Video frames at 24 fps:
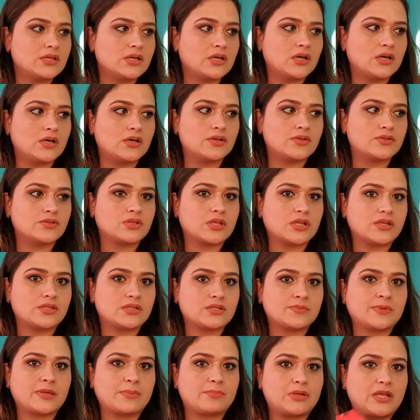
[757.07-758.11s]
So that is
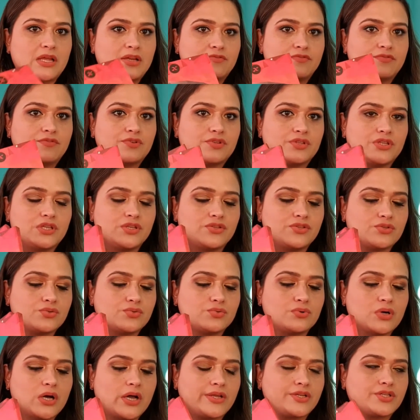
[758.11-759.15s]
my plan for these
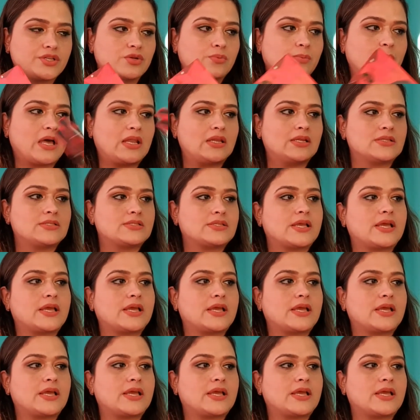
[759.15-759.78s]
2 eyeshadow palettes.